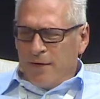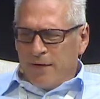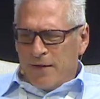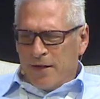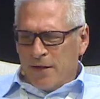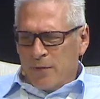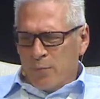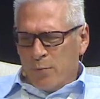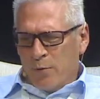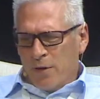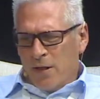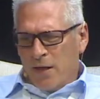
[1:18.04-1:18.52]

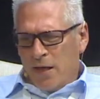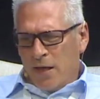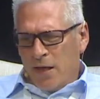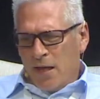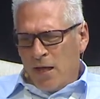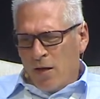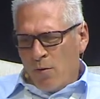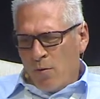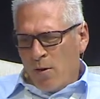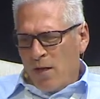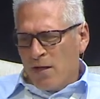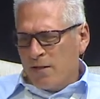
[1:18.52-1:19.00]
that will
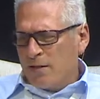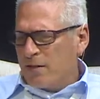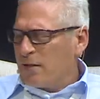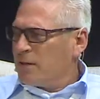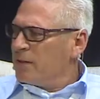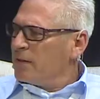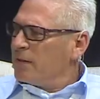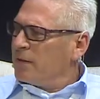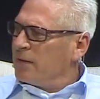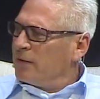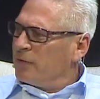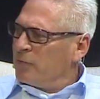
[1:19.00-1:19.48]
allow
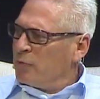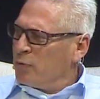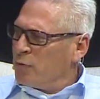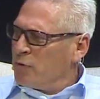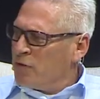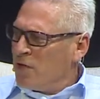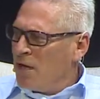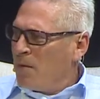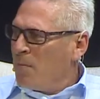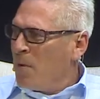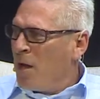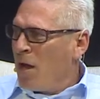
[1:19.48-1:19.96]
us to
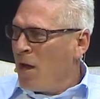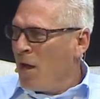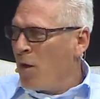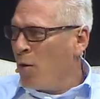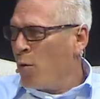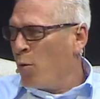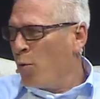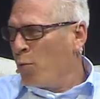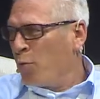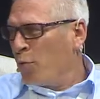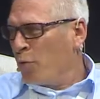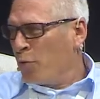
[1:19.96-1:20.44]

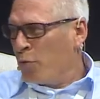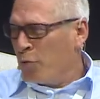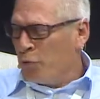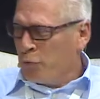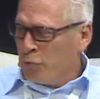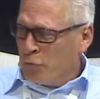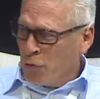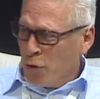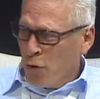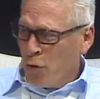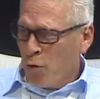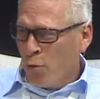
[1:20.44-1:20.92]
somehow
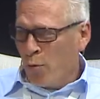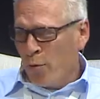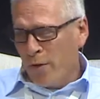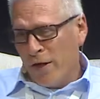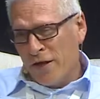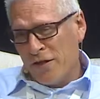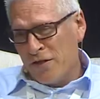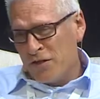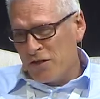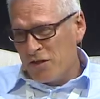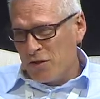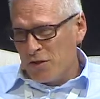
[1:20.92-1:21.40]
grow
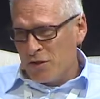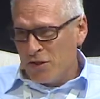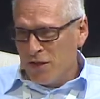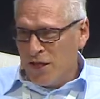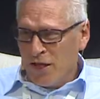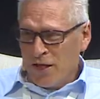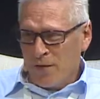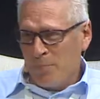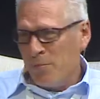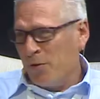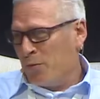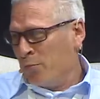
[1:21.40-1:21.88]
and
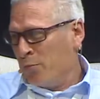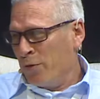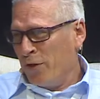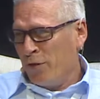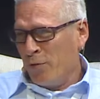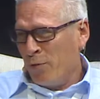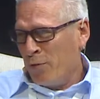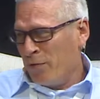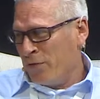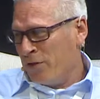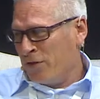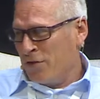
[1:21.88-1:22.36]
sneak
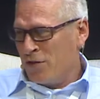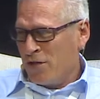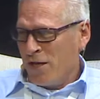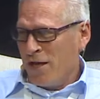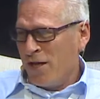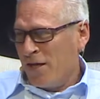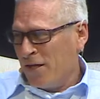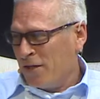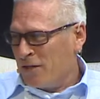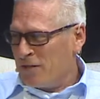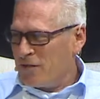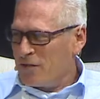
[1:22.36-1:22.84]
between all the
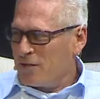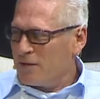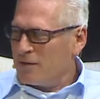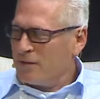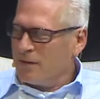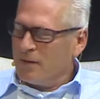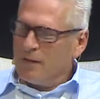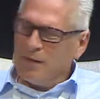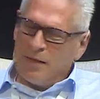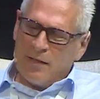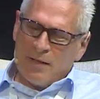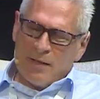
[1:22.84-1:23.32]

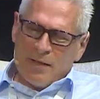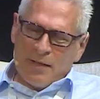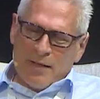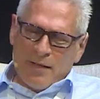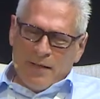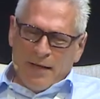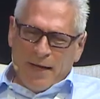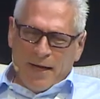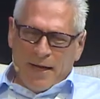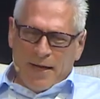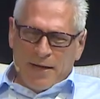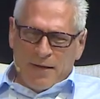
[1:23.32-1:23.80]
giants?
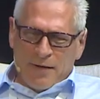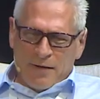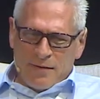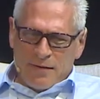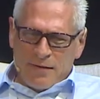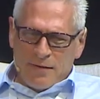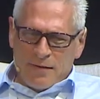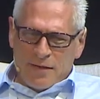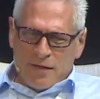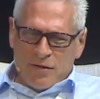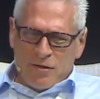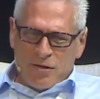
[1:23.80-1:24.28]
And
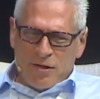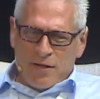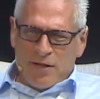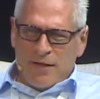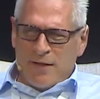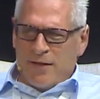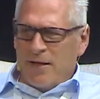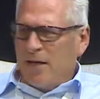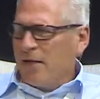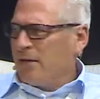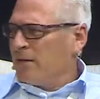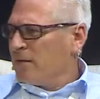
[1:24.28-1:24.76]

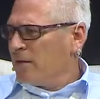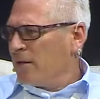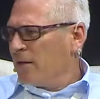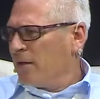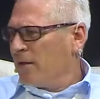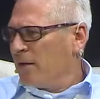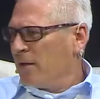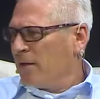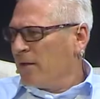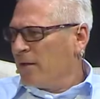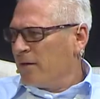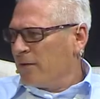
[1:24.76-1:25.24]
essentially that
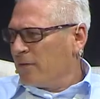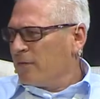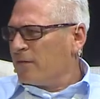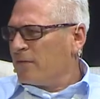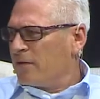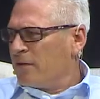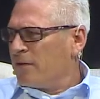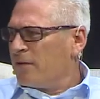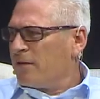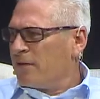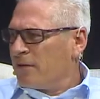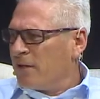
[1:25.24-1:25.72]

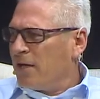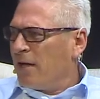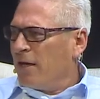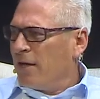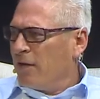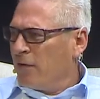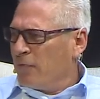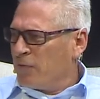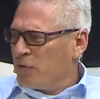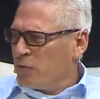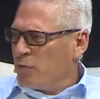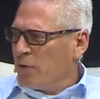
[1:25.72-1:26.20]

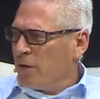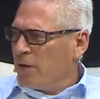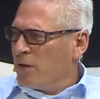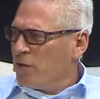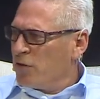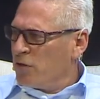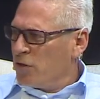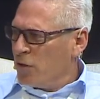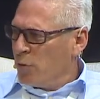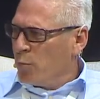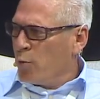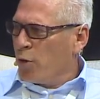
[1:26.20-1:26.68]
kind of
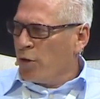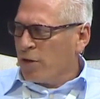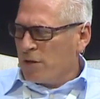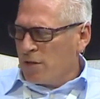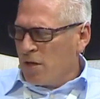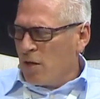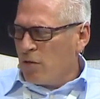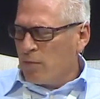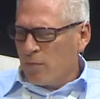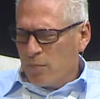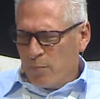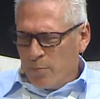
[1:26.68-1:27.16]
strategy
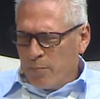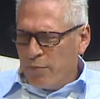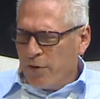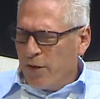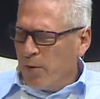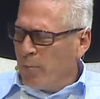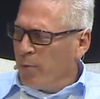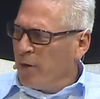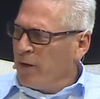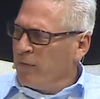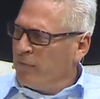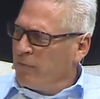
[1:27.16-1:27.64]
worked out
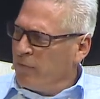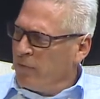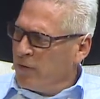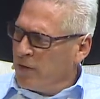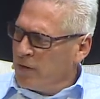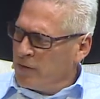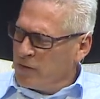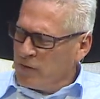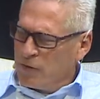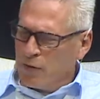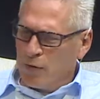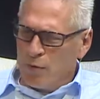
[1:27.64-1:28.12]
pretty well for
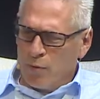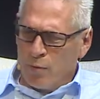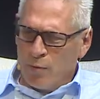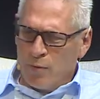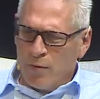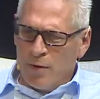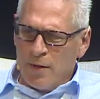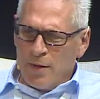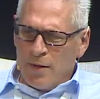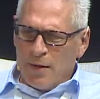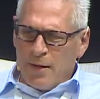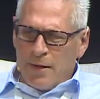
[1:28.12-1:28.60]
us.
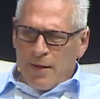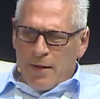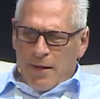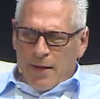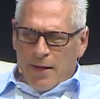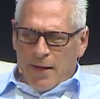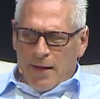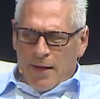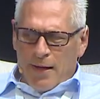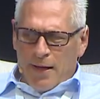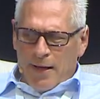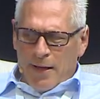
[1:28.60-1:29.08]
So
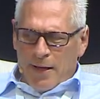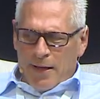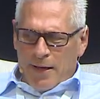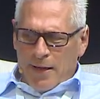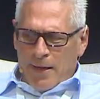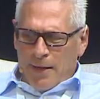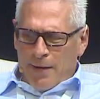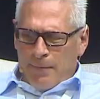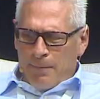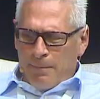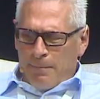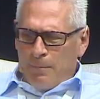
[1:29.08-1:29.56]

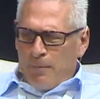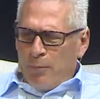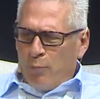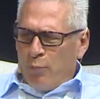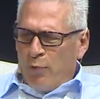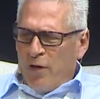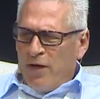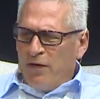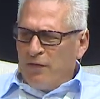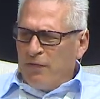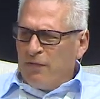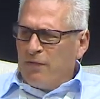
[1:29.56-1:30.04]

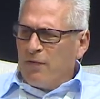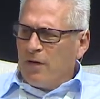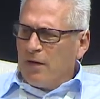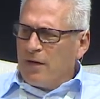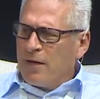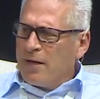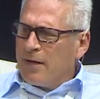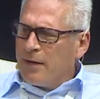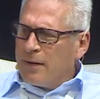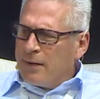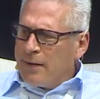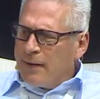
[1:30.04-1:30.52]
we have
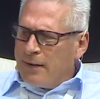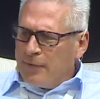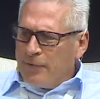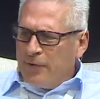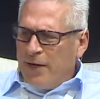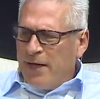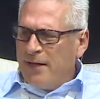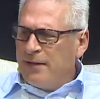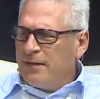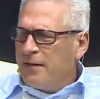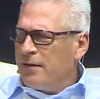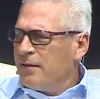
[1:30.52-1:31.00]

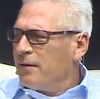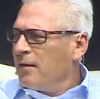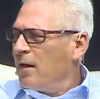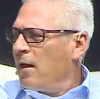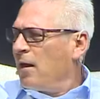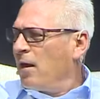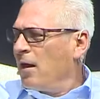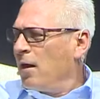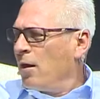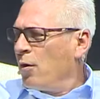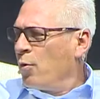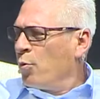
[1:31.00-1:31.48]
created
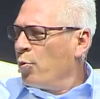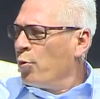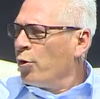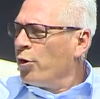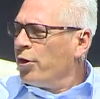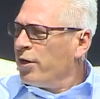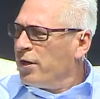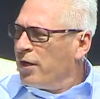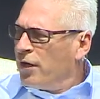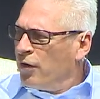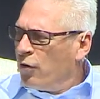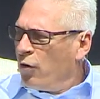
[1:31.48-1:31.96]
a
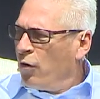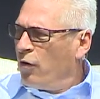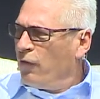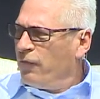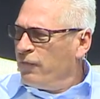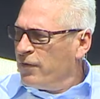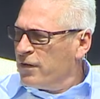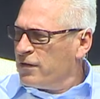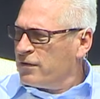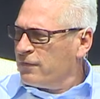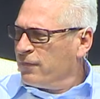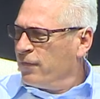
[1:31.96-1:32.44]
working
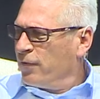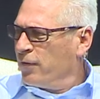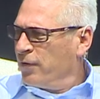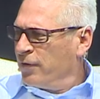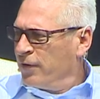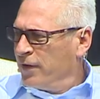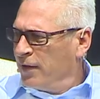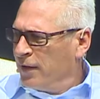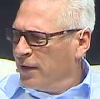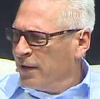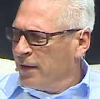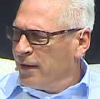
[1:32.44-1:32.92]
office
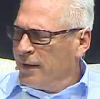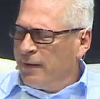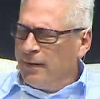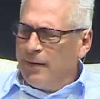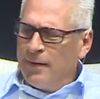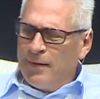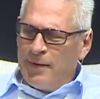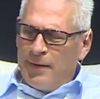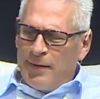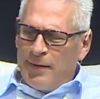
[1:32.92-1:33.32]
for the